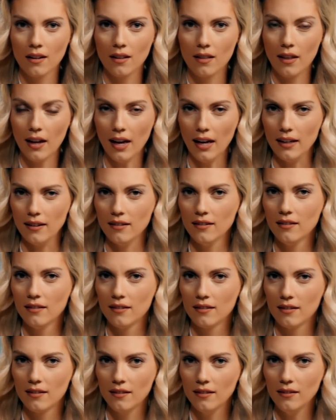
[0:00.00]
Then
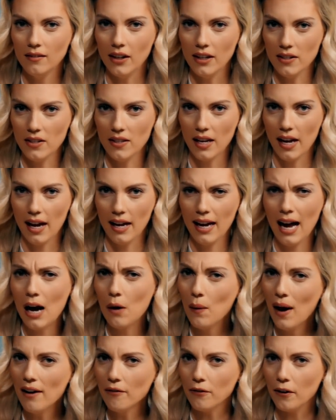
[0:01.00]
they say,
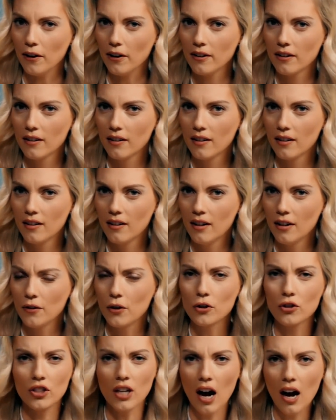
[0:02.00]
"However,
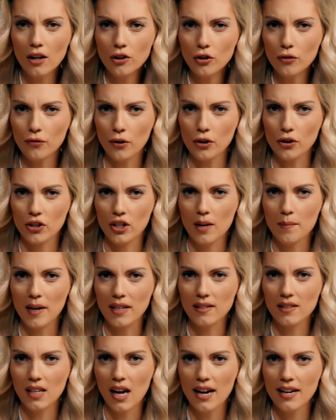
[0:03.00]
there's controversy among
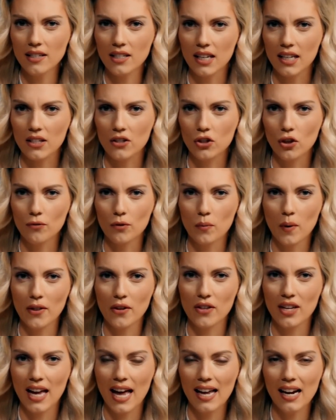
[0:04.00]
scientists over
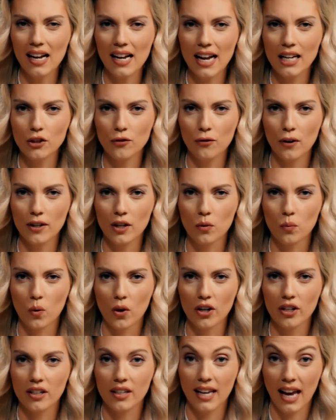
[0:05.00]
whether the N I H-funded
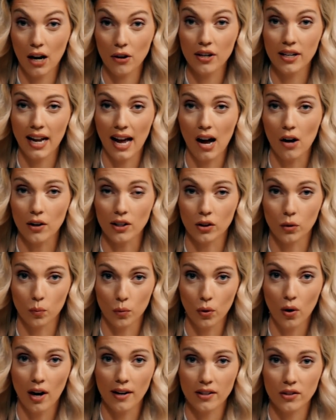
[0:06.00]
work carried out at the
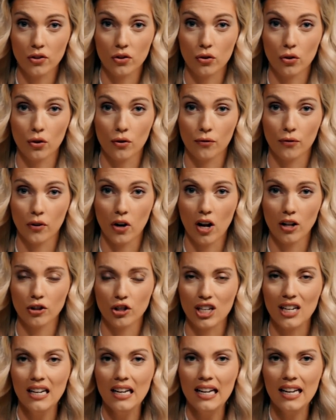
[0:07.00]
Wuhan Institute of
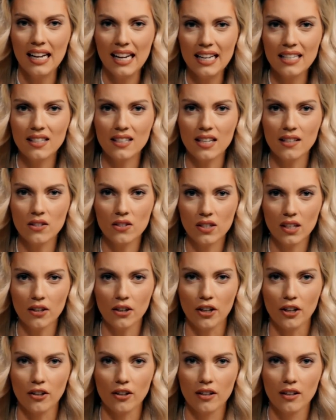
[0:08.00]
Virology is
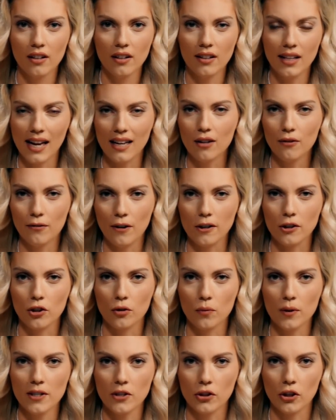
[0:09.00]
considered gain-of-function
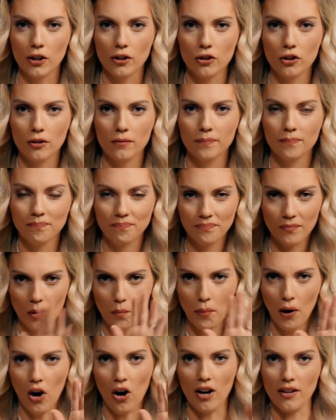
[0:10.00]
research."
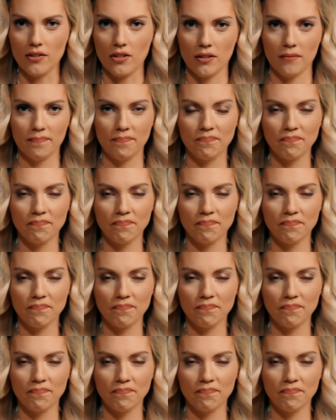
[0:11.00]
Pause.